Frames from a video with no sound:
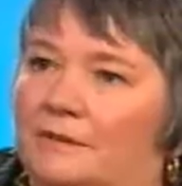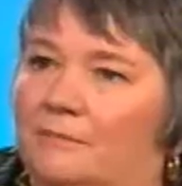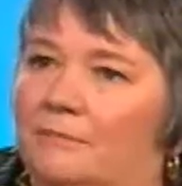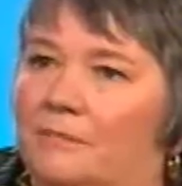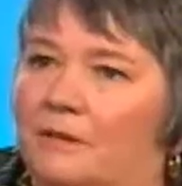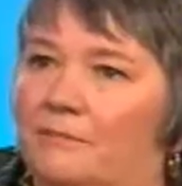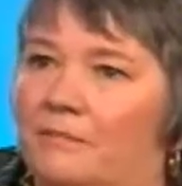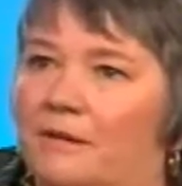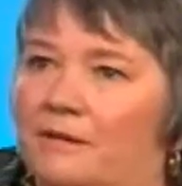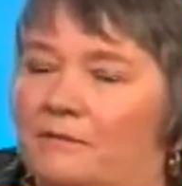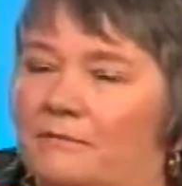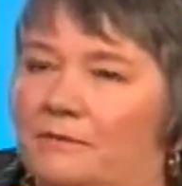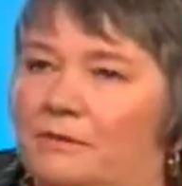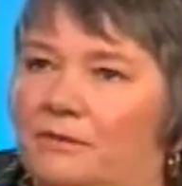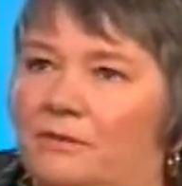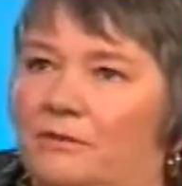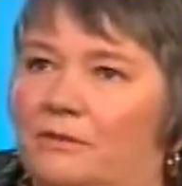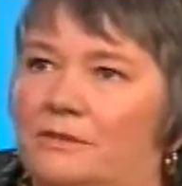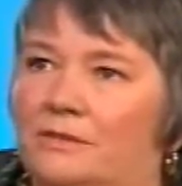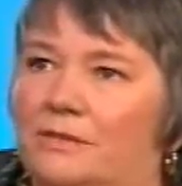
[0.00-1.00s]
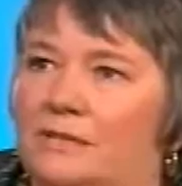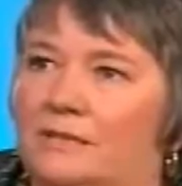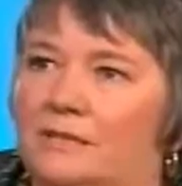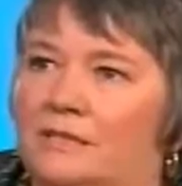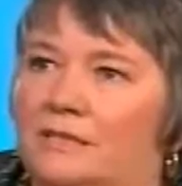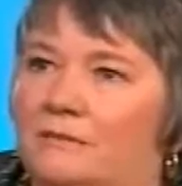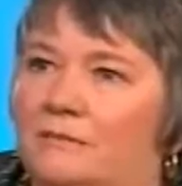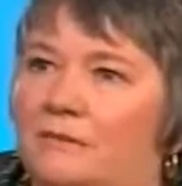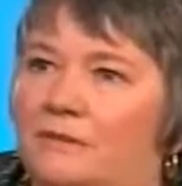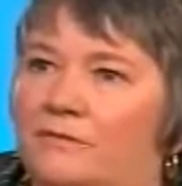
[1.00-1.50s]
My mother was
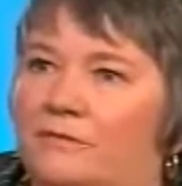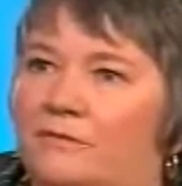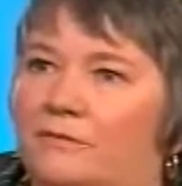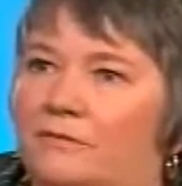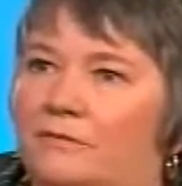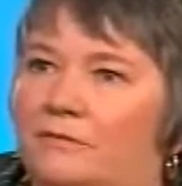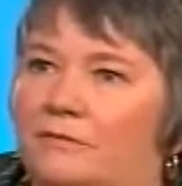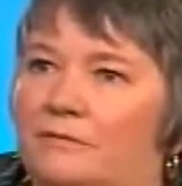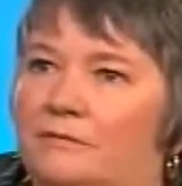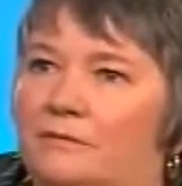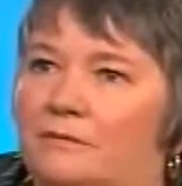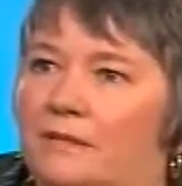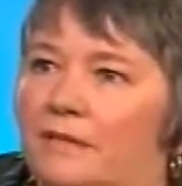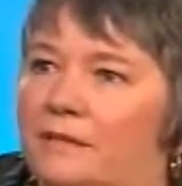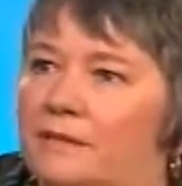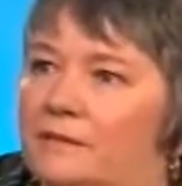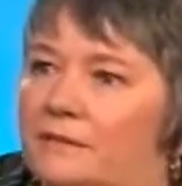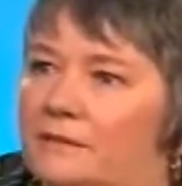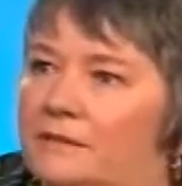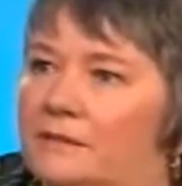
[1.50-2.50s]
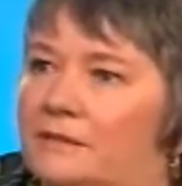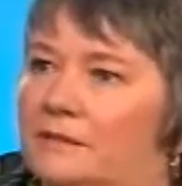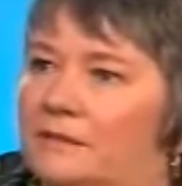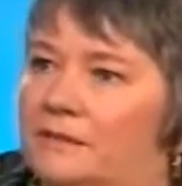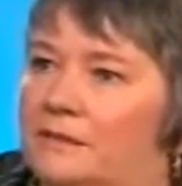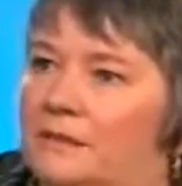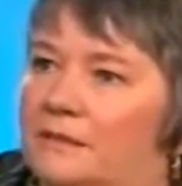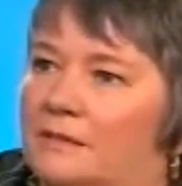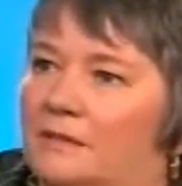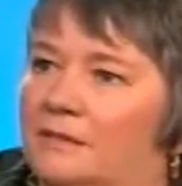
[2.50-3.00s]
contacting me through letters,
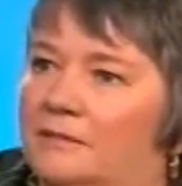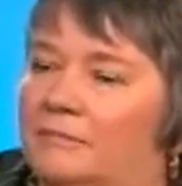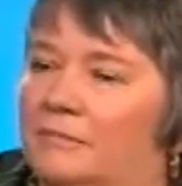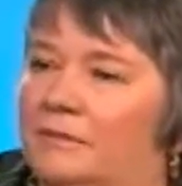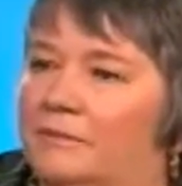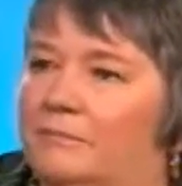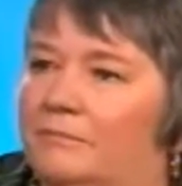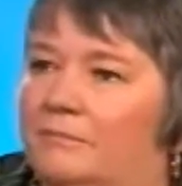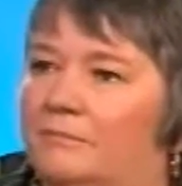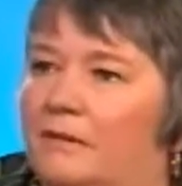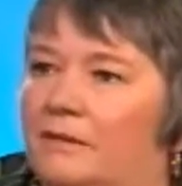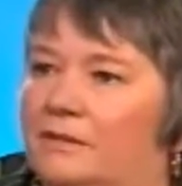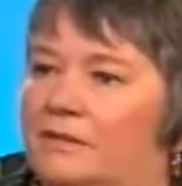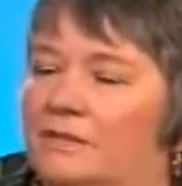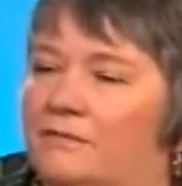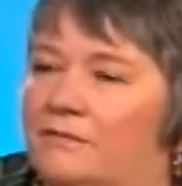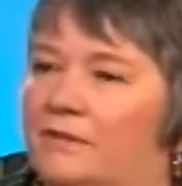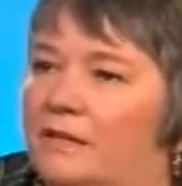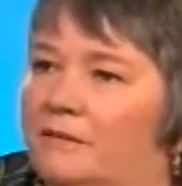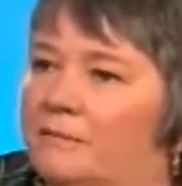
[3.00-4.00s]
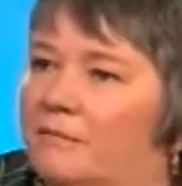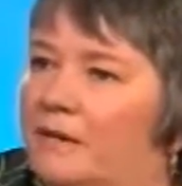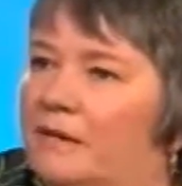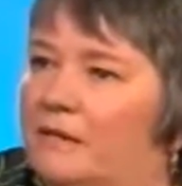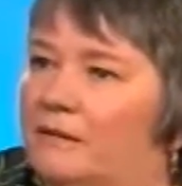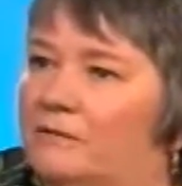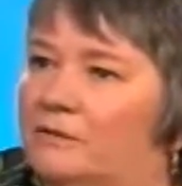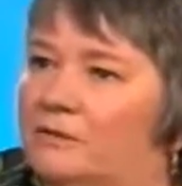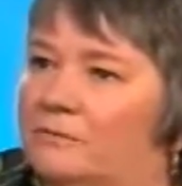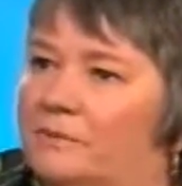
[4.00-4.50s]
but most of our
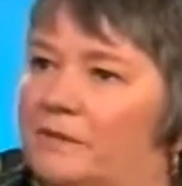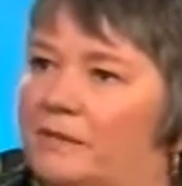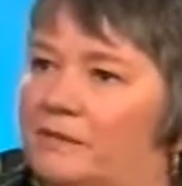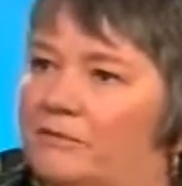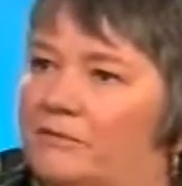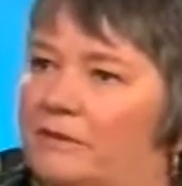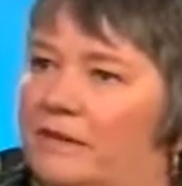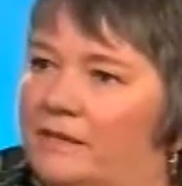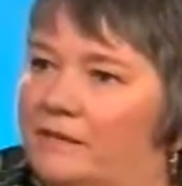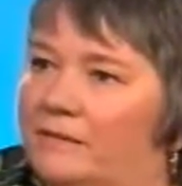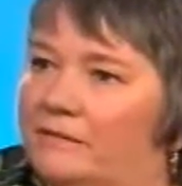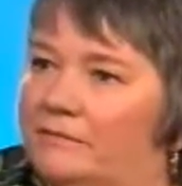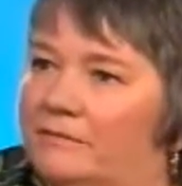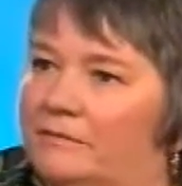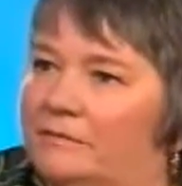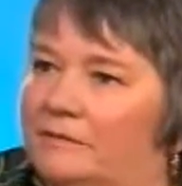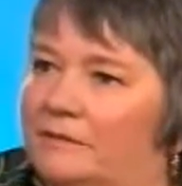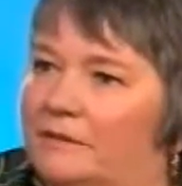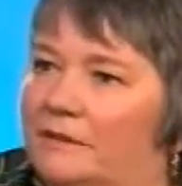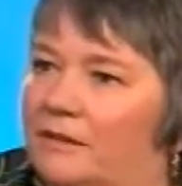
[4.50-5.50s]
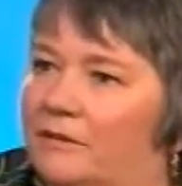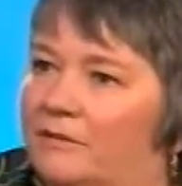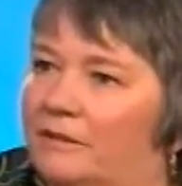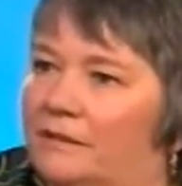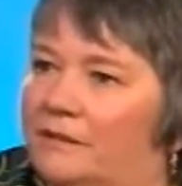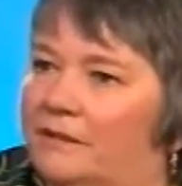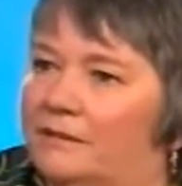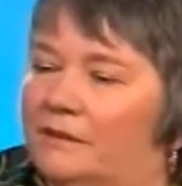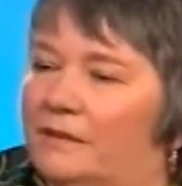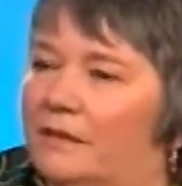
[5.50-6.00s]
mail was being read,
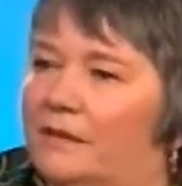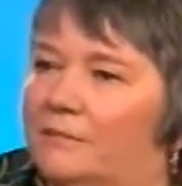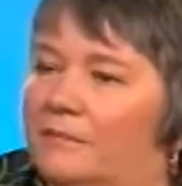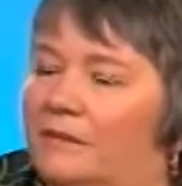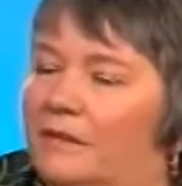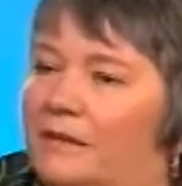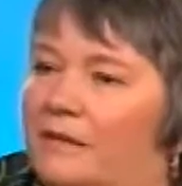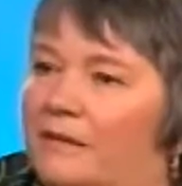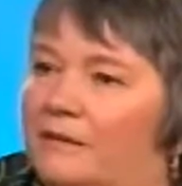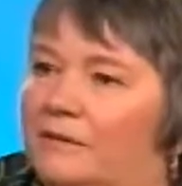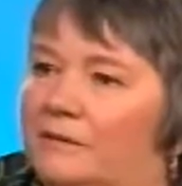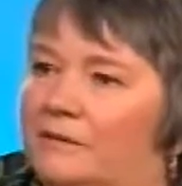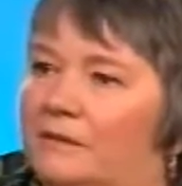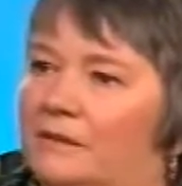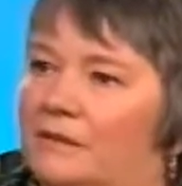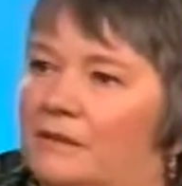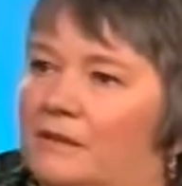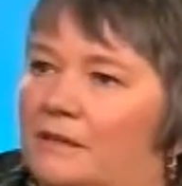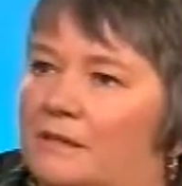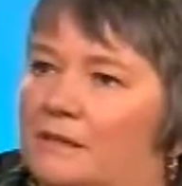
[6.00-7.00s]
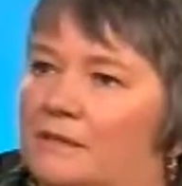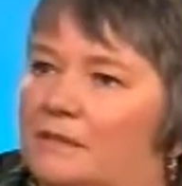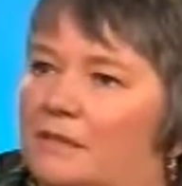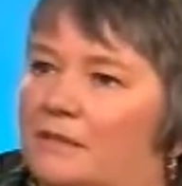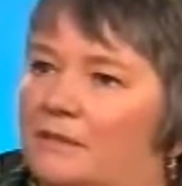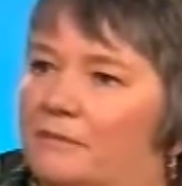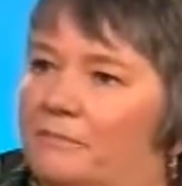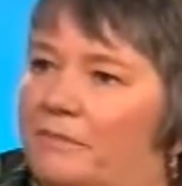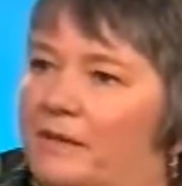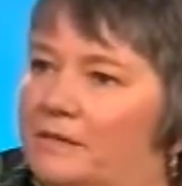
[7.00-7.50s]
going in and coming out.
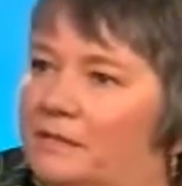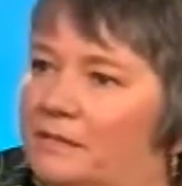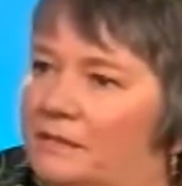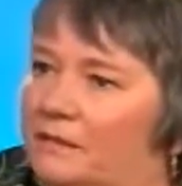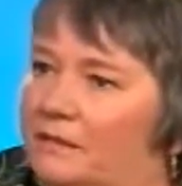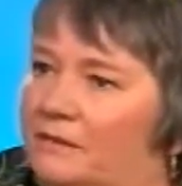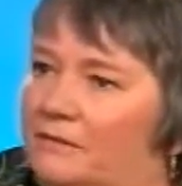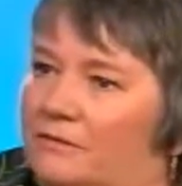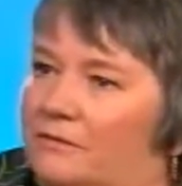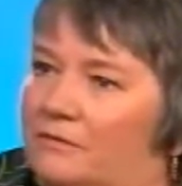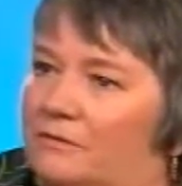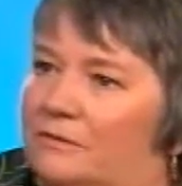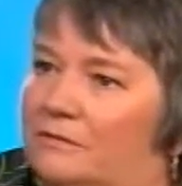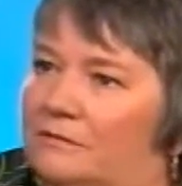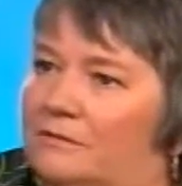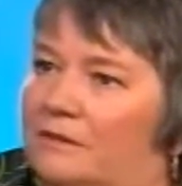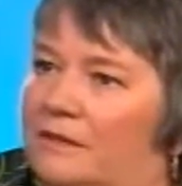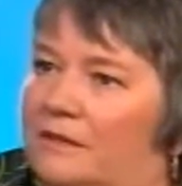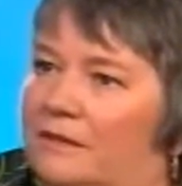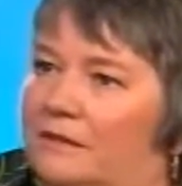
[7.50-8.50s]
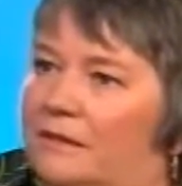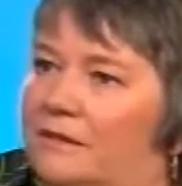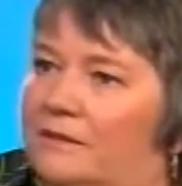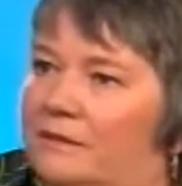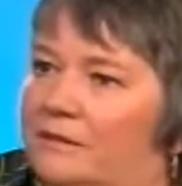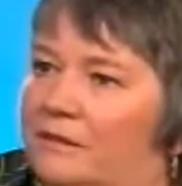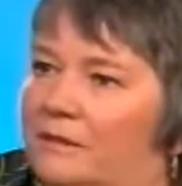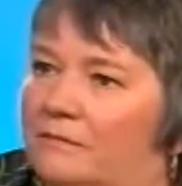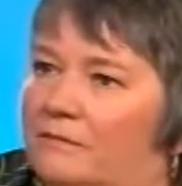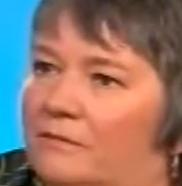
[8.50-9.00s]
So I basically couldn't let
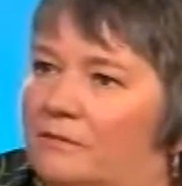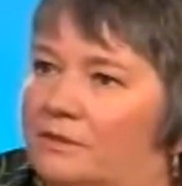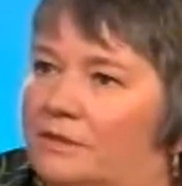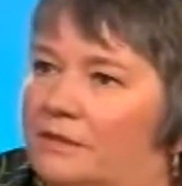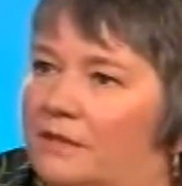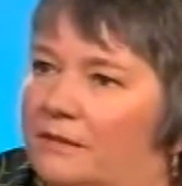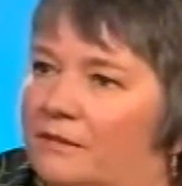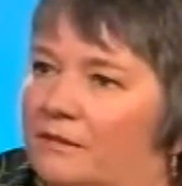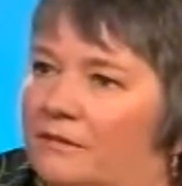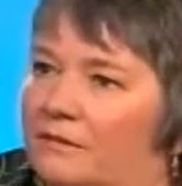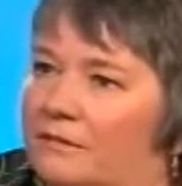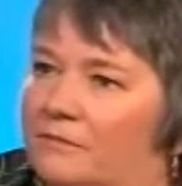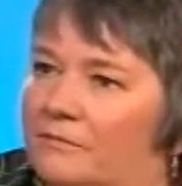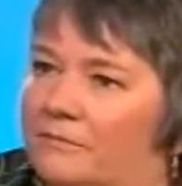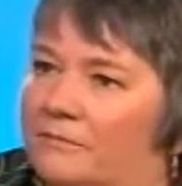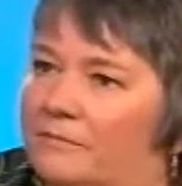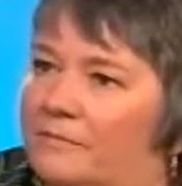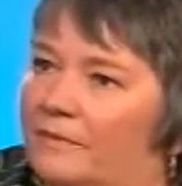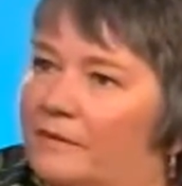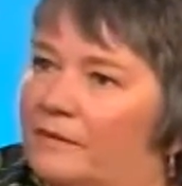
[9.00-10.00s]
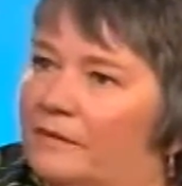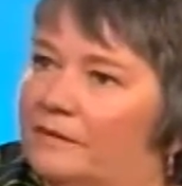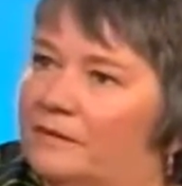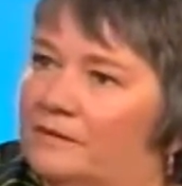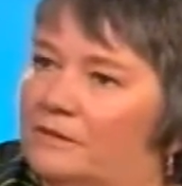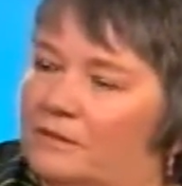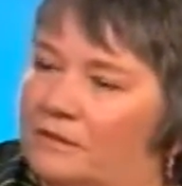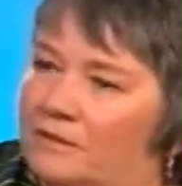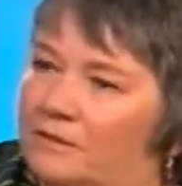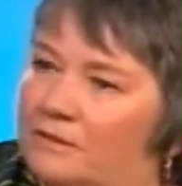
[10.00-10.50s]
her know what was going on. To